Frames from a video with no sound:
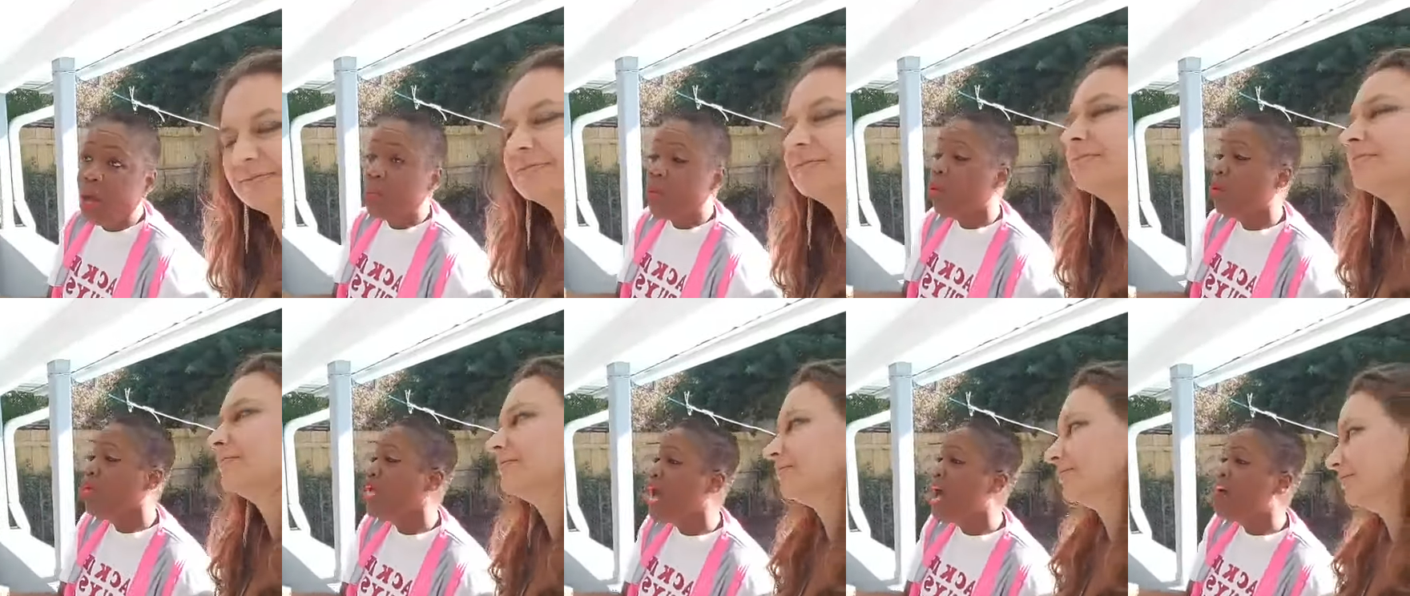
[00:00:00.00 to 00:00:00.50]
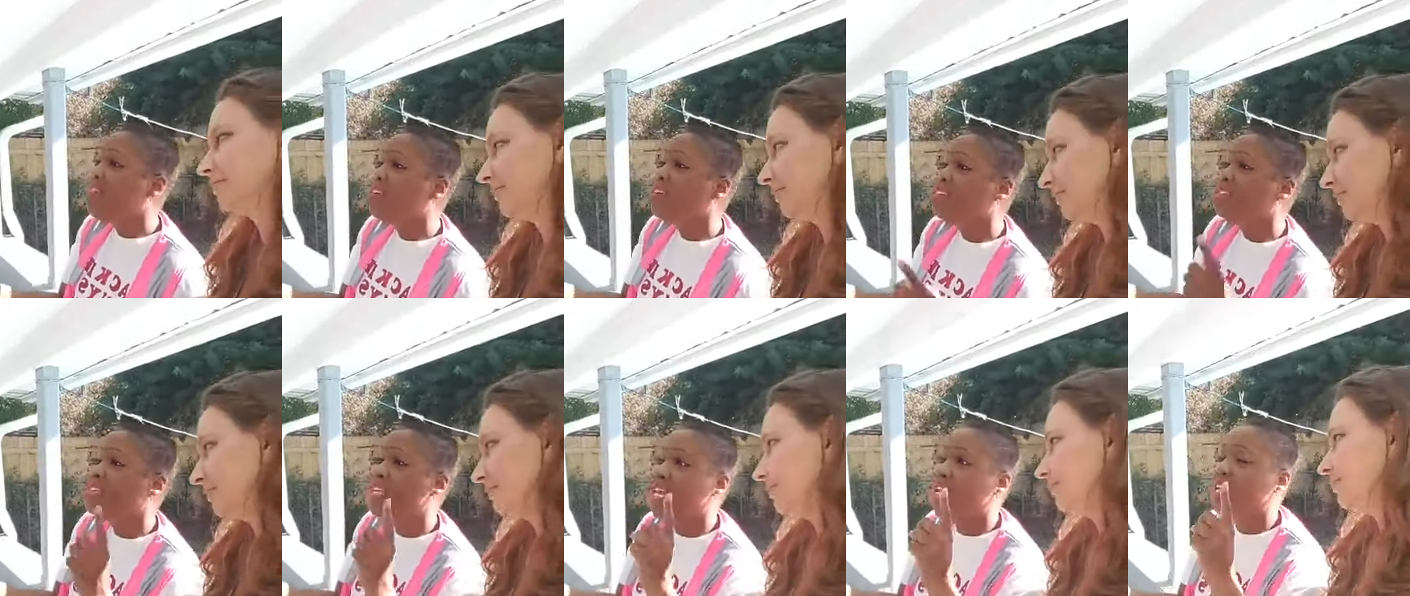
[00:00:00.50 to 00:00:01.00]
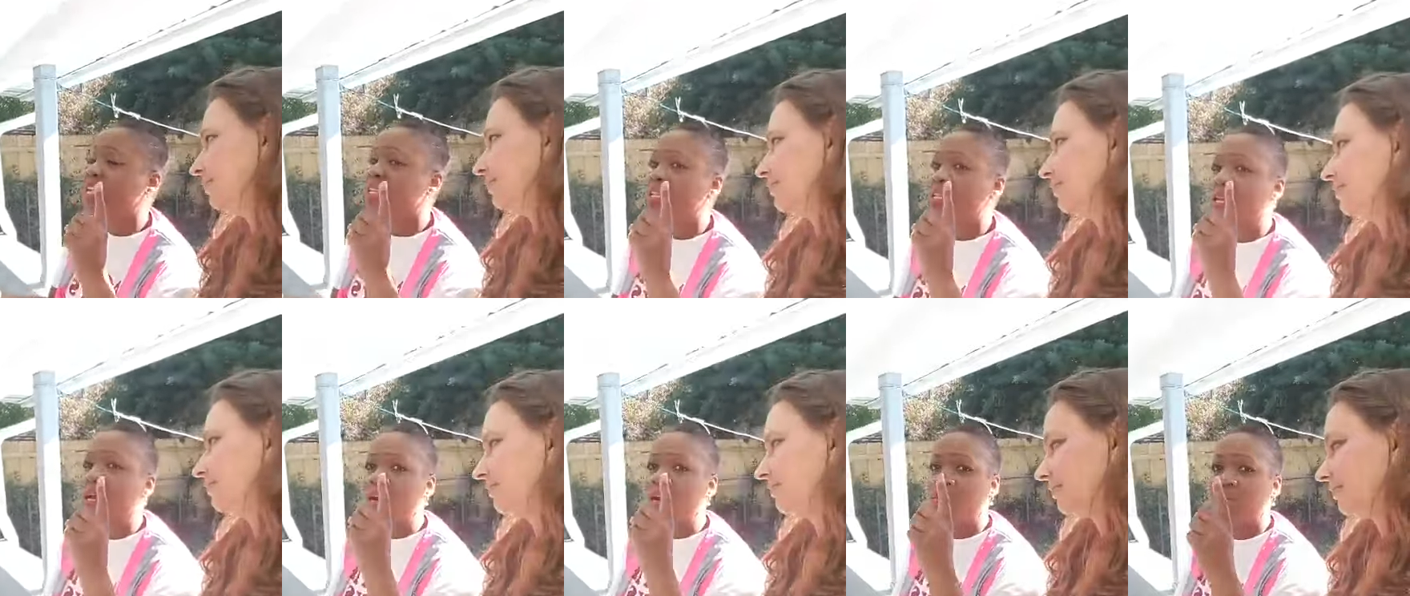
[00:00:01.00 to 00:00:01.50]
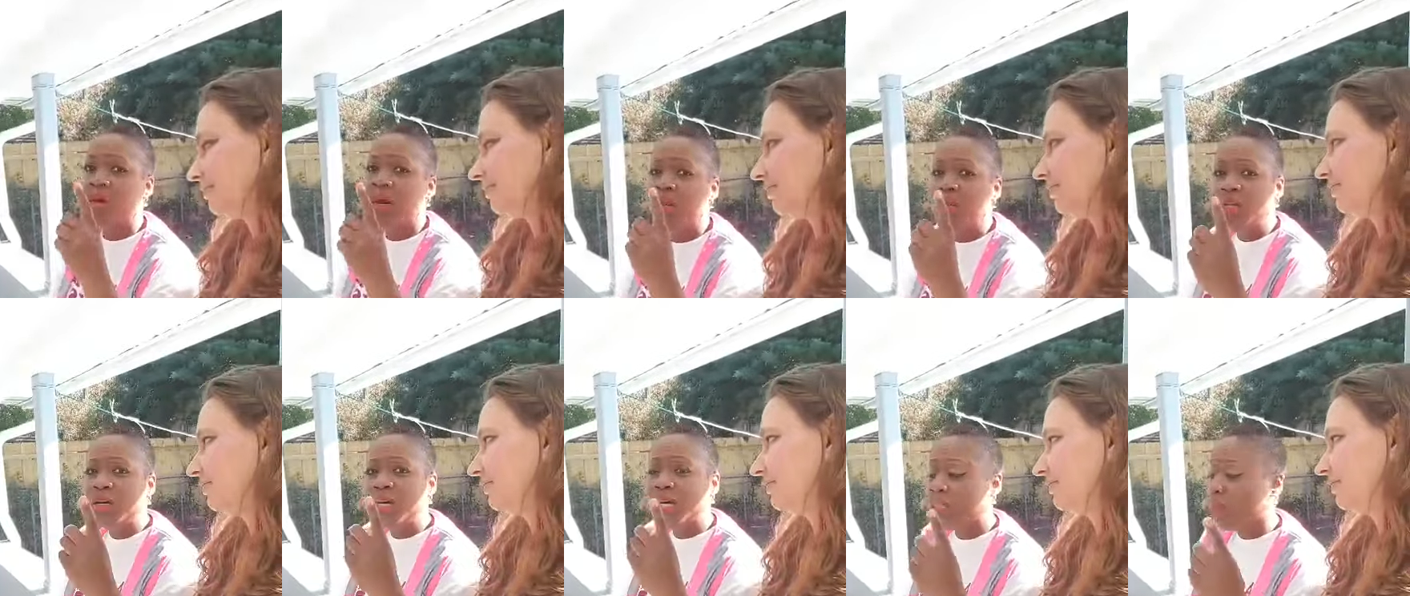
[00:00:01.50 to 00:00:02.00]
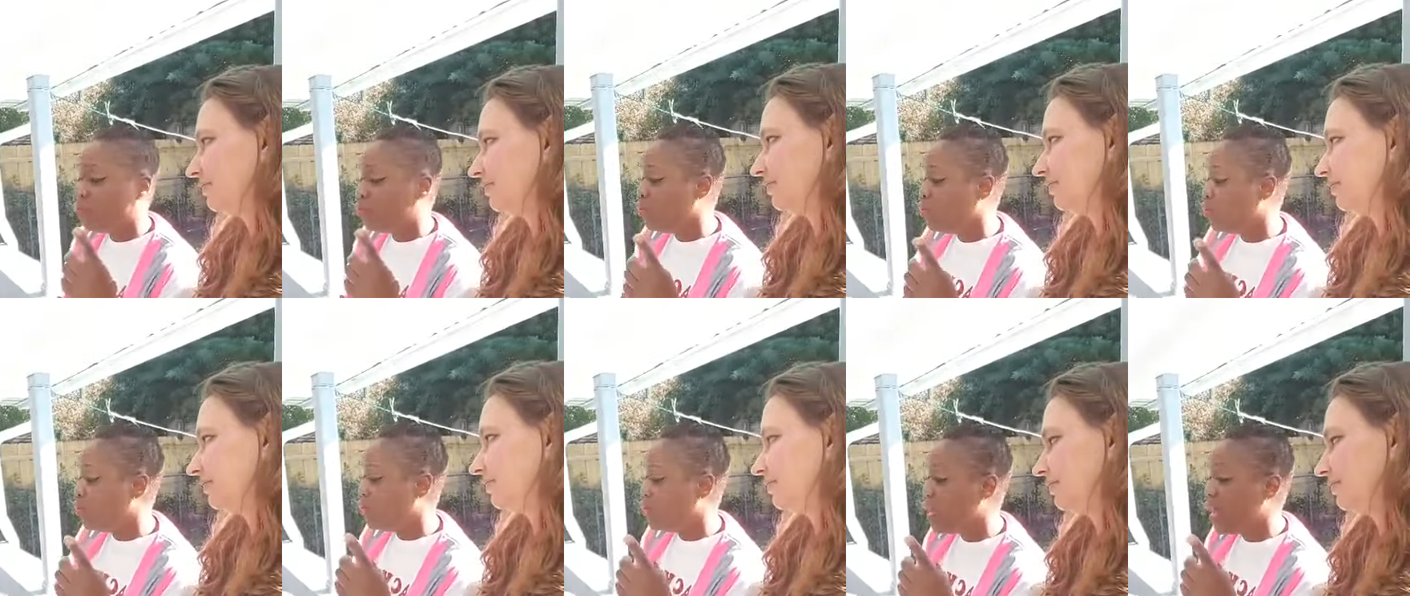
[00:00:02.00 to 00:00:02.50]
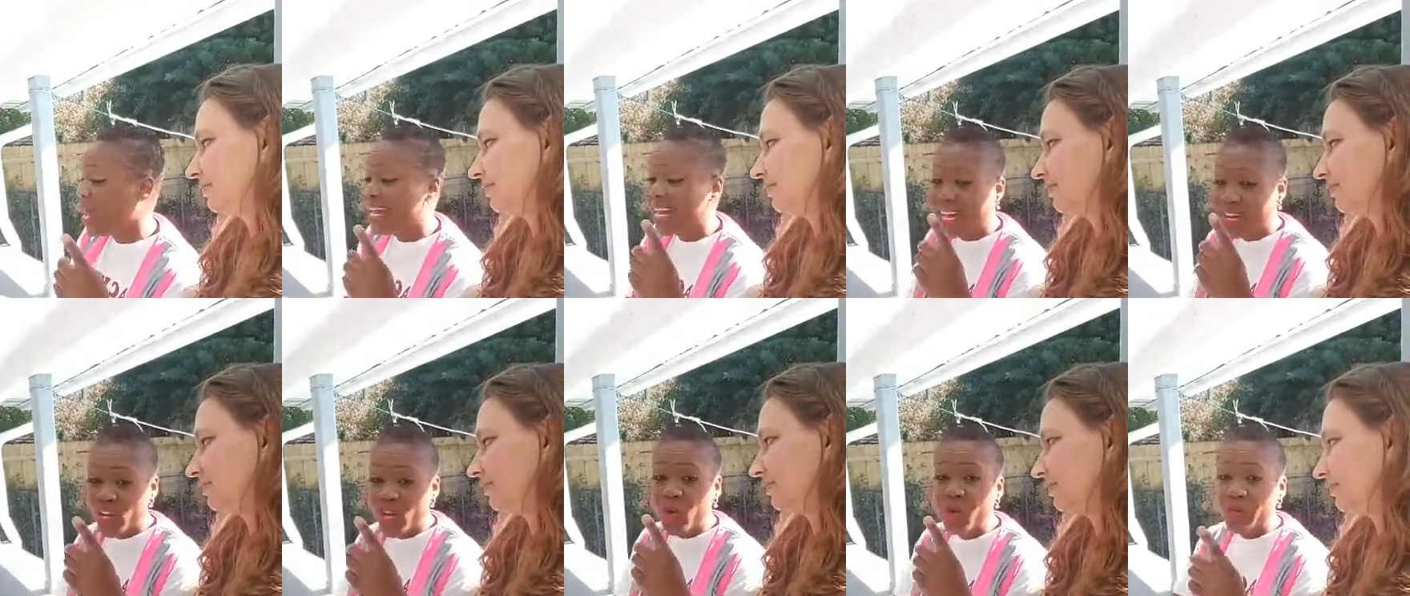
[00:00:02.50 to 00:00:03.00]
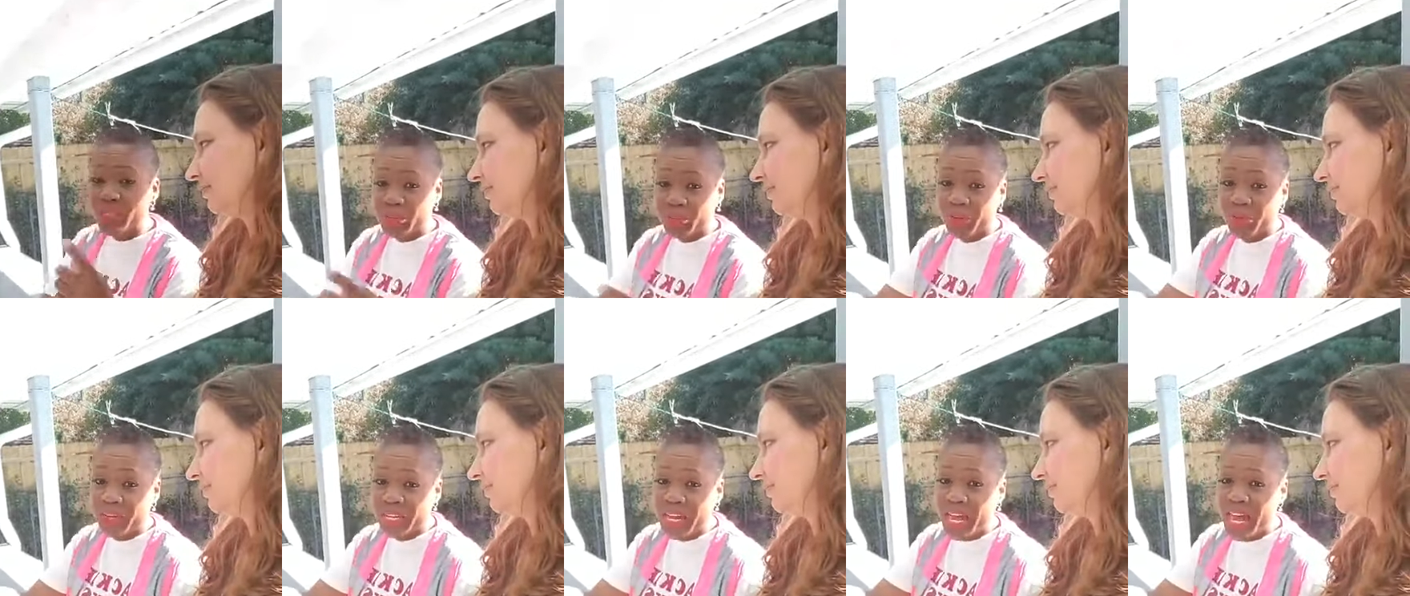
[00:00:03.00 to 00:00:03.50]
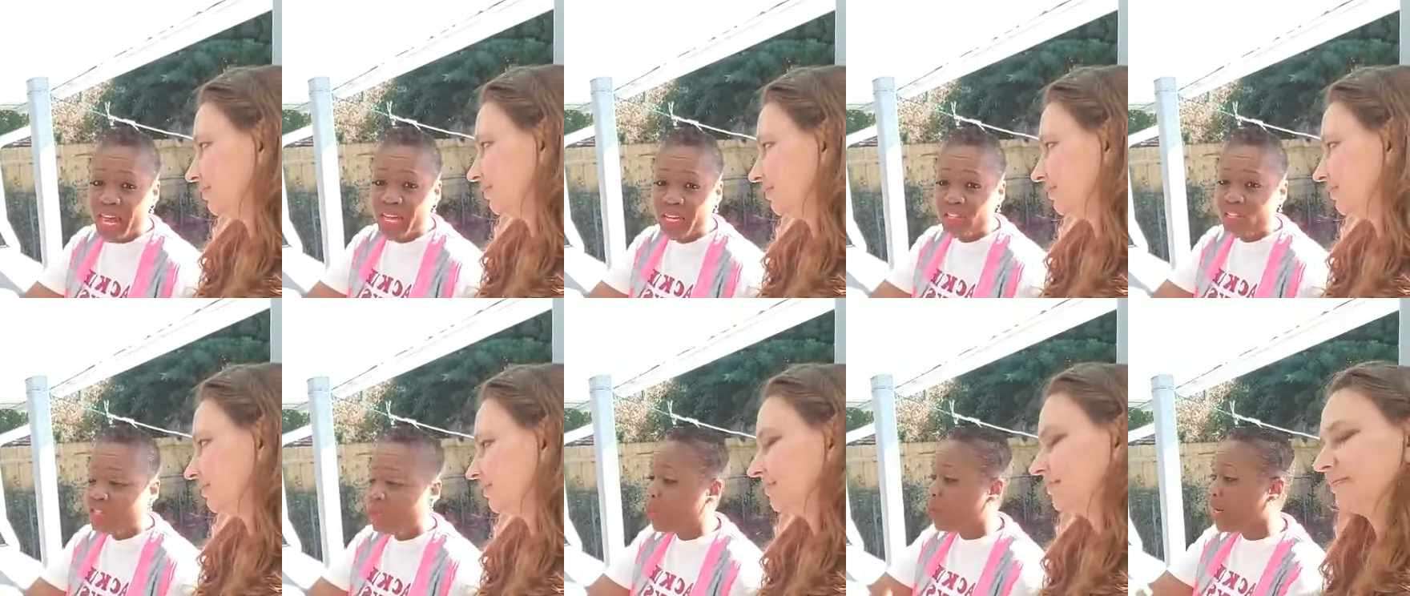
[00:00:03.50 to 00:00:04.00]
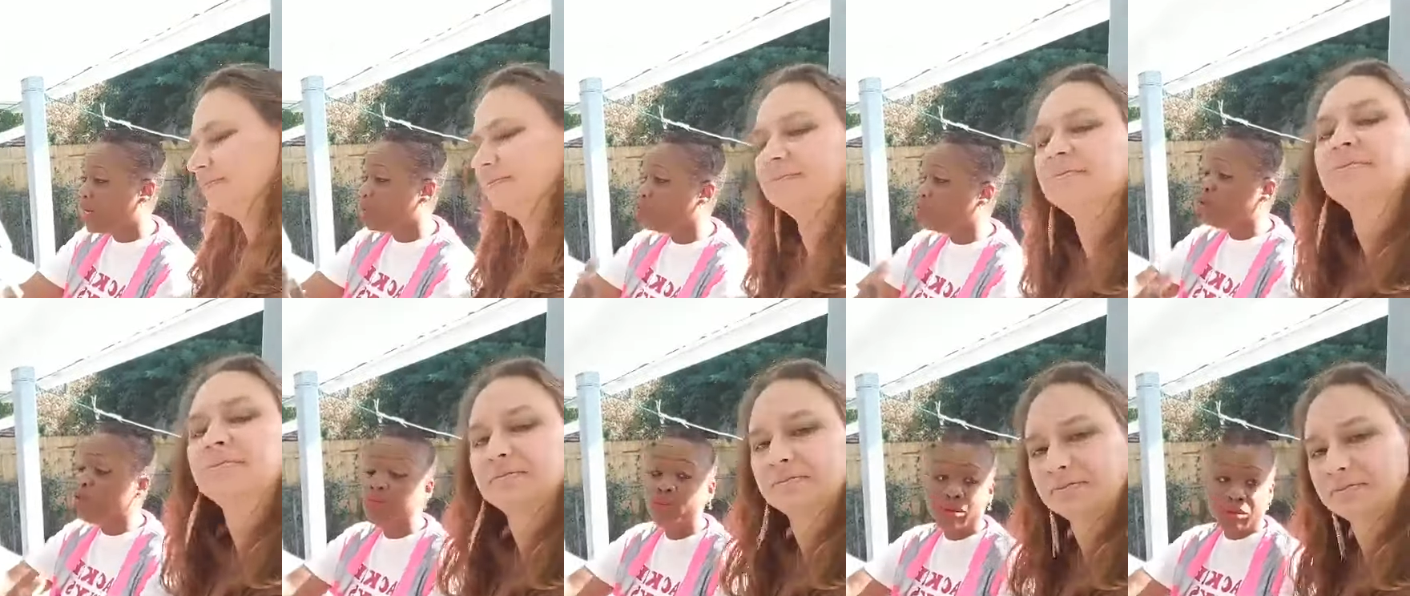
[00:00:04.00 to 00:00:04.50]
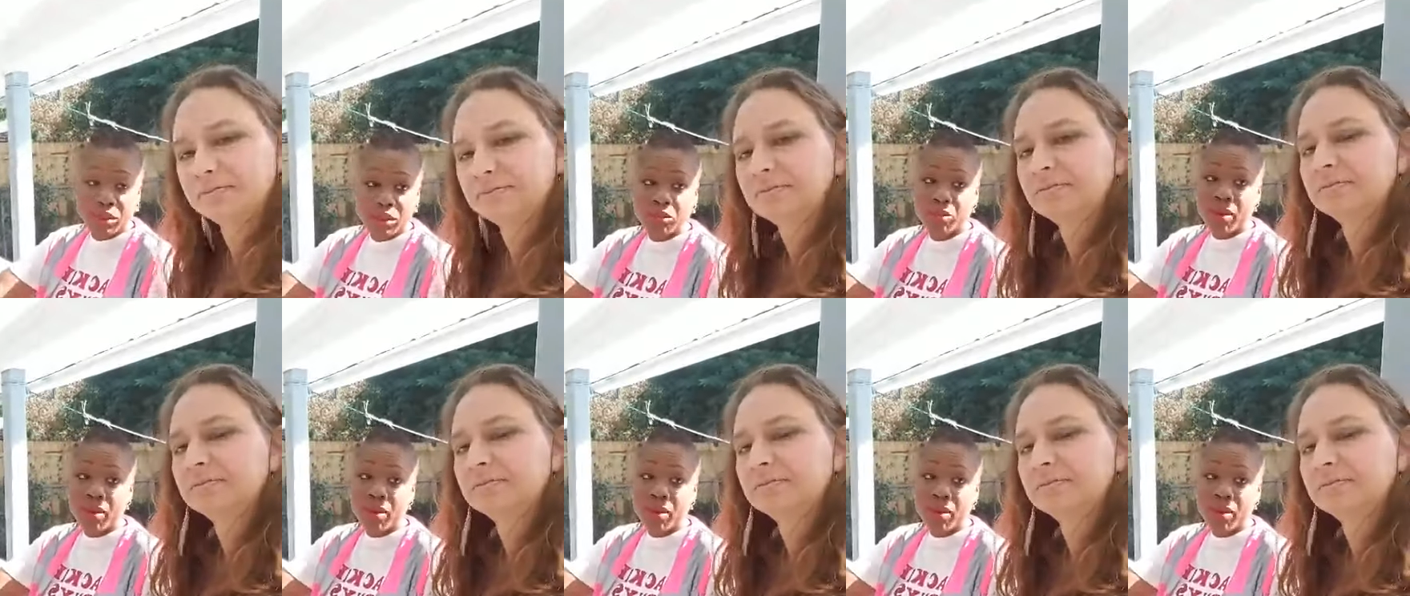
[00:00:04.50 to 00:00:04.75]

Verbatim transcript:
Speaker 1: but we haven't taken um, a look at the roof yet and i know it's pretty aged and when i drove up to the